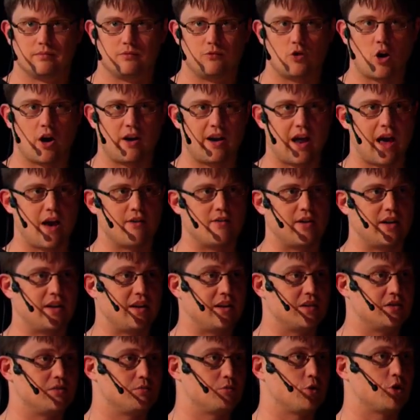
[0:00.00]
not have
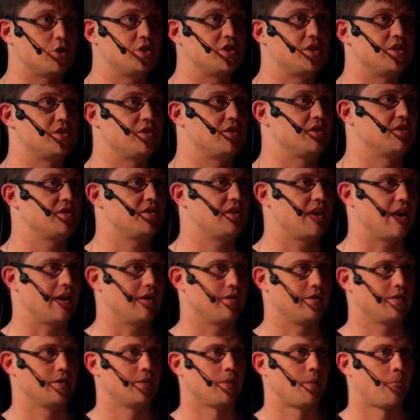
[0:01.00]
any persistent
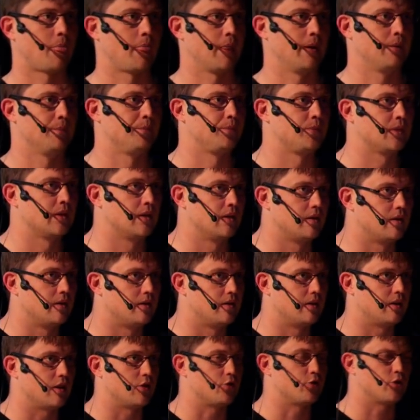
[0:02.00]
state.
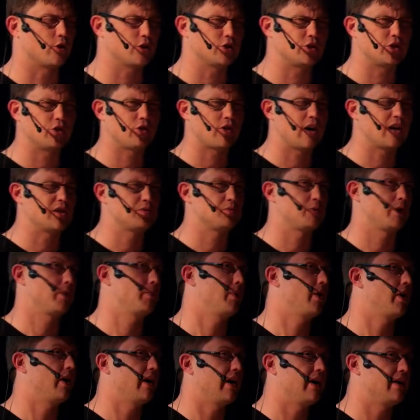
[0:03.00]
Now, unfortunately,
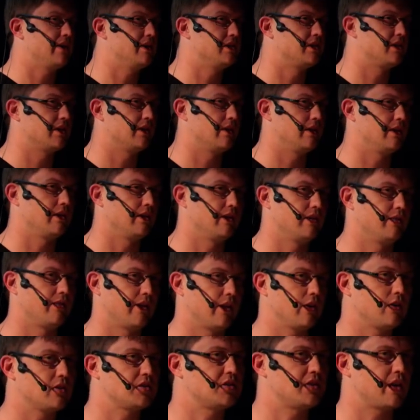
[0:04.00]
Raspberry Pis
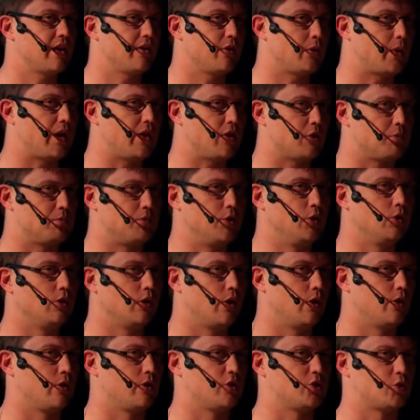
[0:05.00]
if I understand the way their
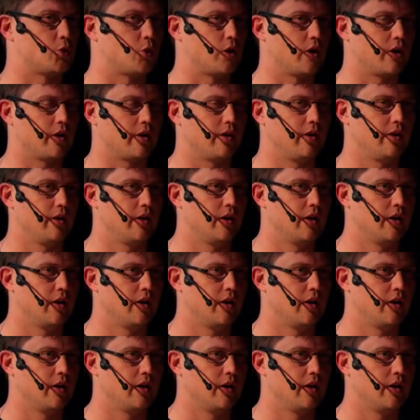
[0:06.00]
bootloaders work,